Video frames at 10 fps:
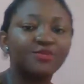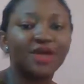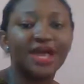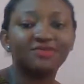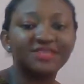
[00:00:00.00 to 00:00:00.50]
but
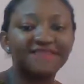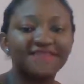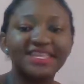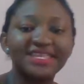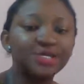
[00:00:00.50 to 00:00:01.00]
I will
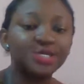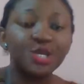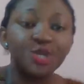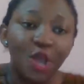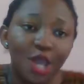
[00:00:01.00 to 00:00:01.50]
definitely see
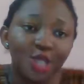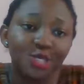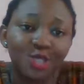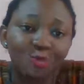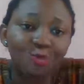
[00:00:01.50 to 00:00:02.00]
you
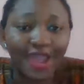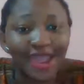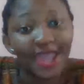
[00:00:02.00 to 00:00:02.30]
somewhere